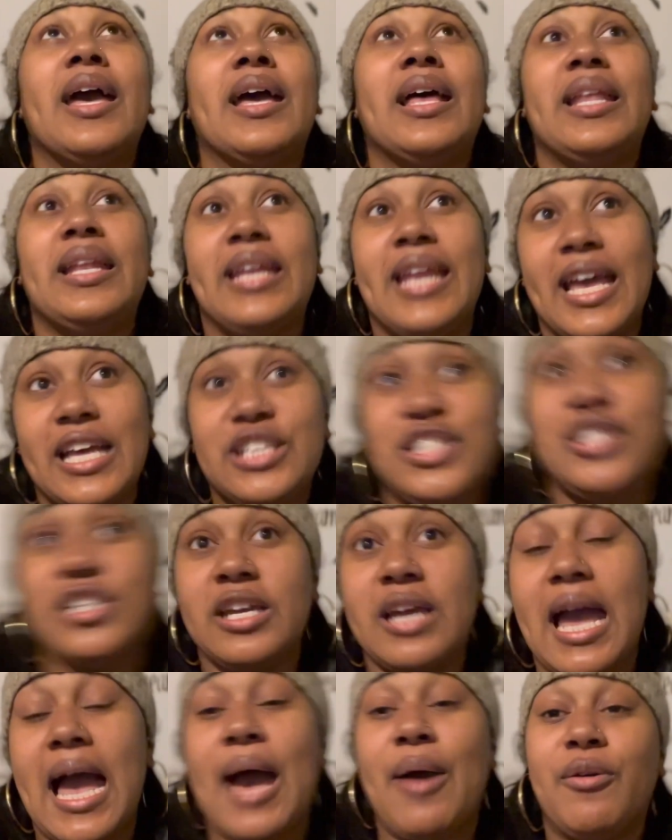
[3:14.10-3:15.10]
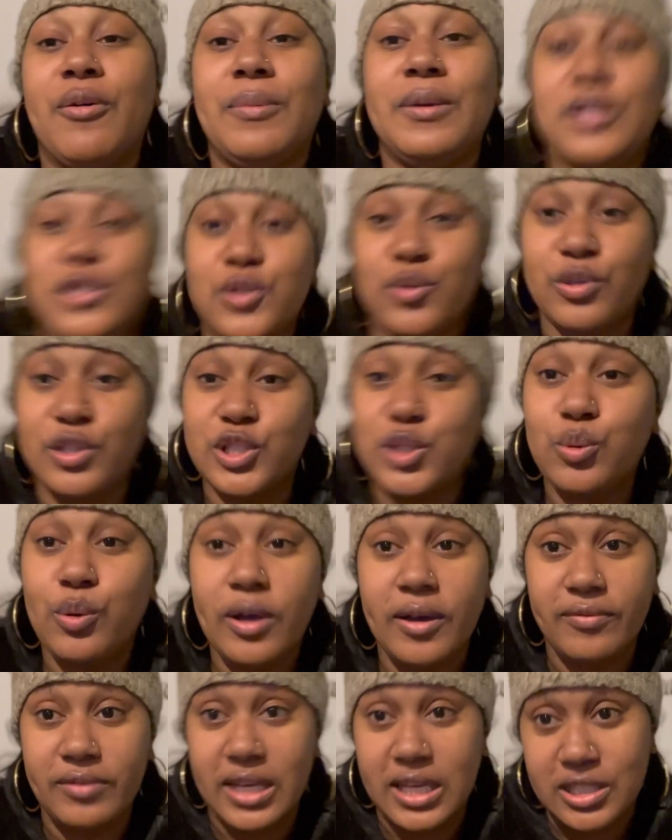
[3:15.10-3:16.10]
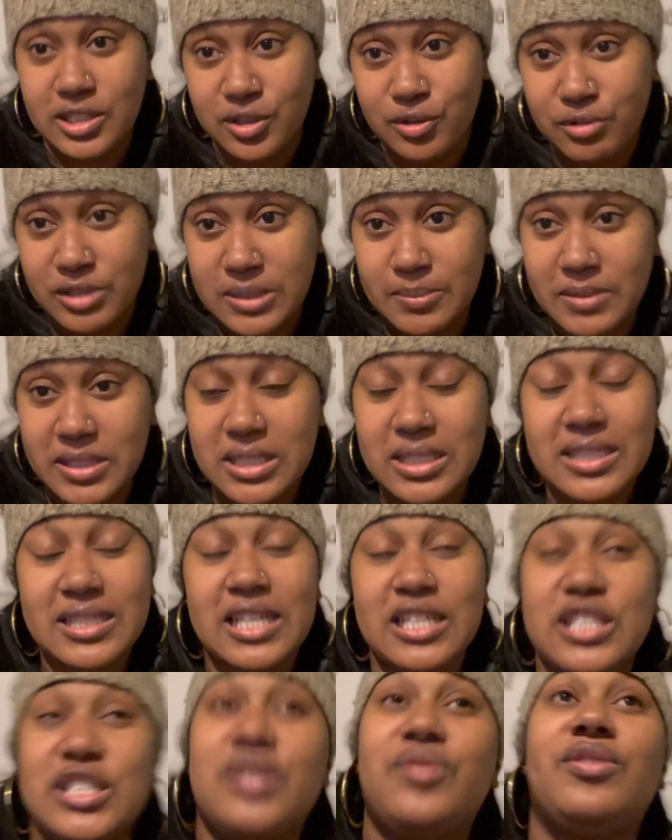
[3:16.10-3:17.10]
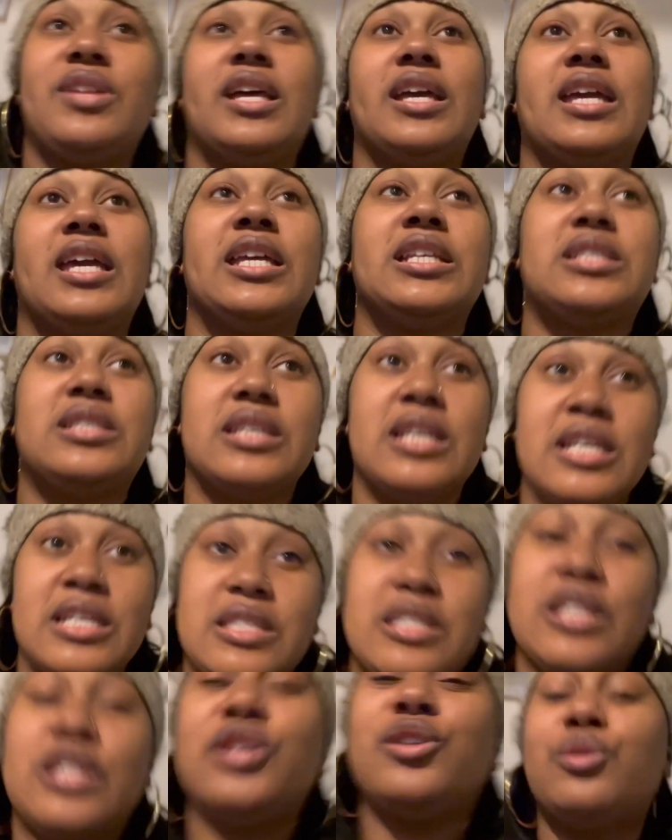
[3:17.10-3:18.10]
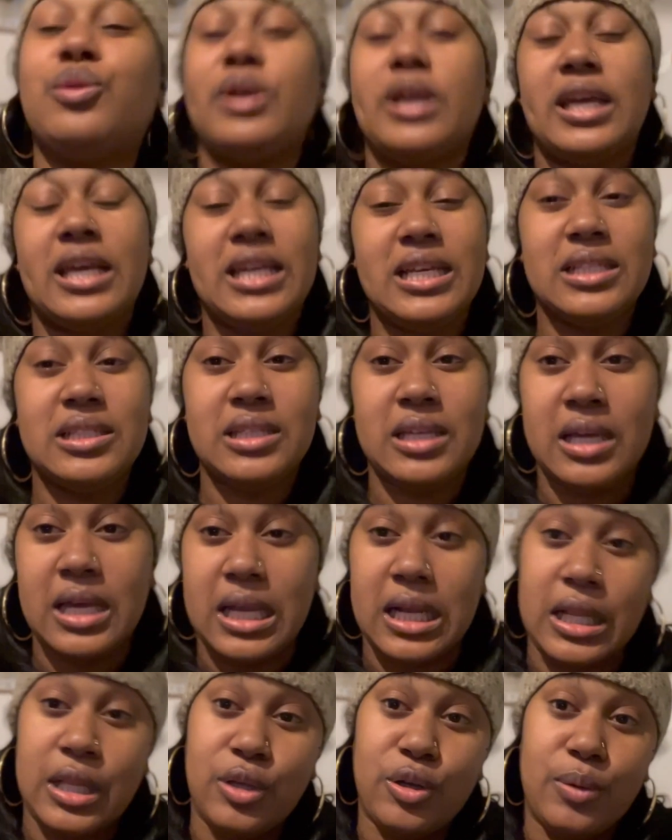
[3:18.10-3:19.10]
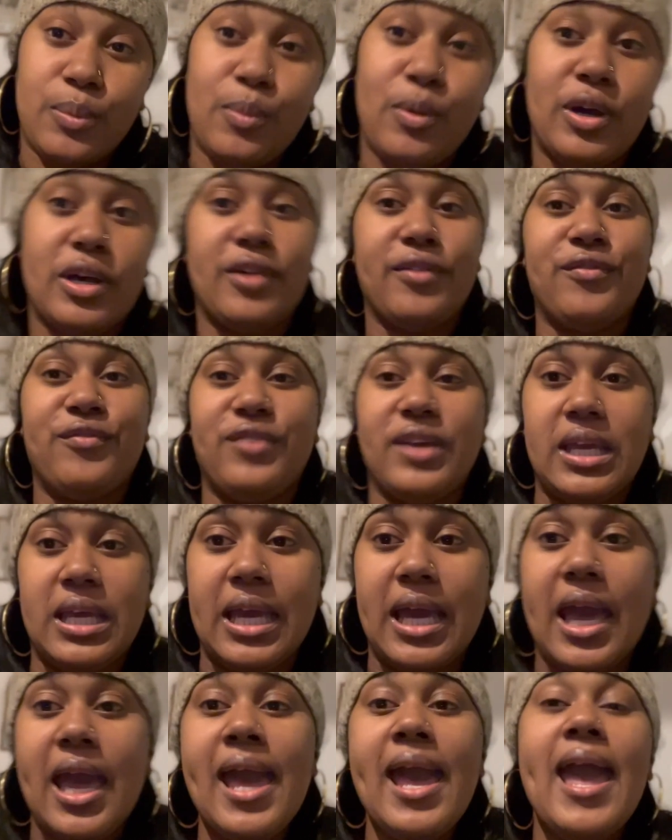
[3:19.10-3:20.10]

next year I will be doing 12 days of Christmas because I just feel like it's it's a little easier and a little more convenient.